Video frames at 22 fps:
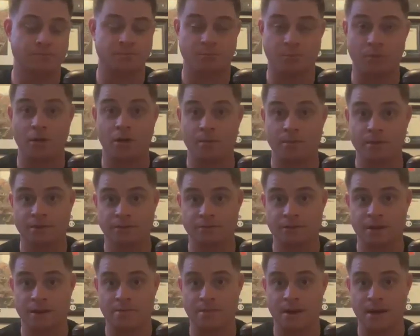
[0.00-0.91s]
bourbons
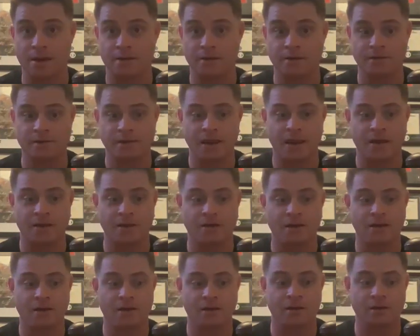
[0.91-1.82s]
for that matter that
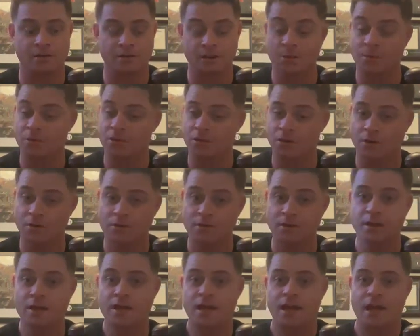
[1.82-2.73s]
are double oaked.
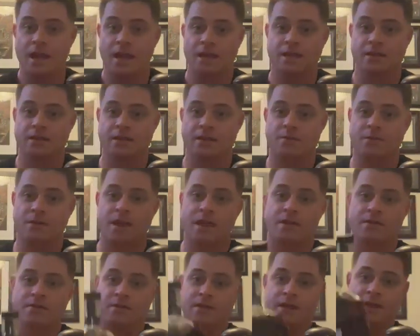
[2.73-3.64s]
And again, we
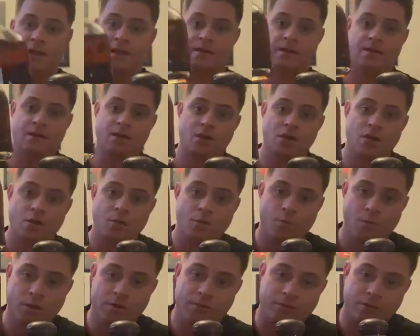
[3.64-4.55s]
have a
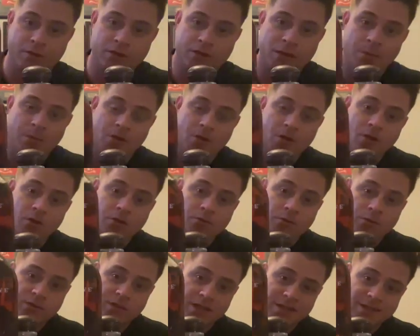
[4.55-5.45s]
Woodford Double
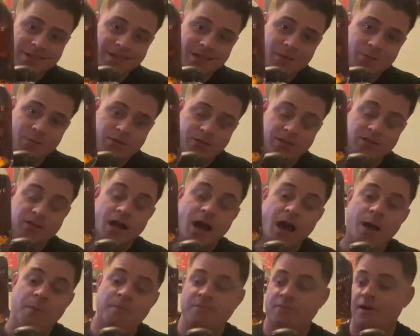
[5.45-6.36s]
Oaked, which I said was a
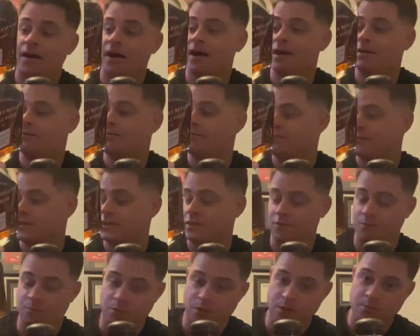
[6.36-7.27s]
top five, you
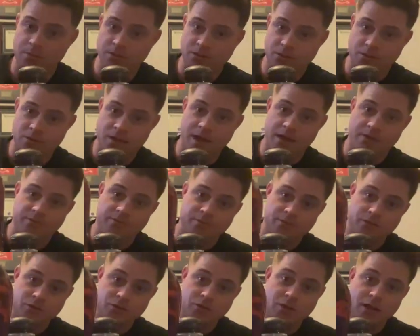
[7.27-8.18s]
know, bourbons you have
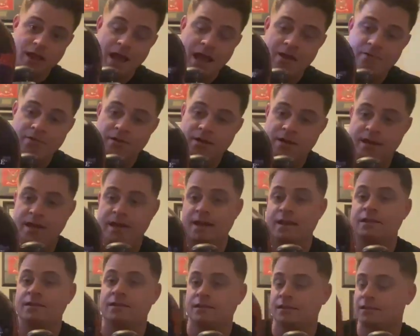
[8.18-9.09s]
should have on
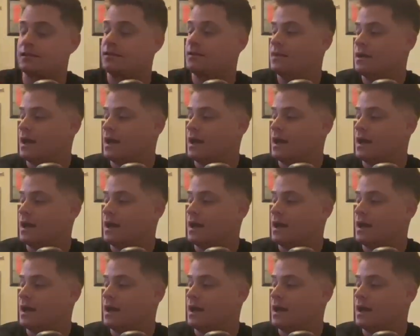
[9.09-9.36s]
hand, and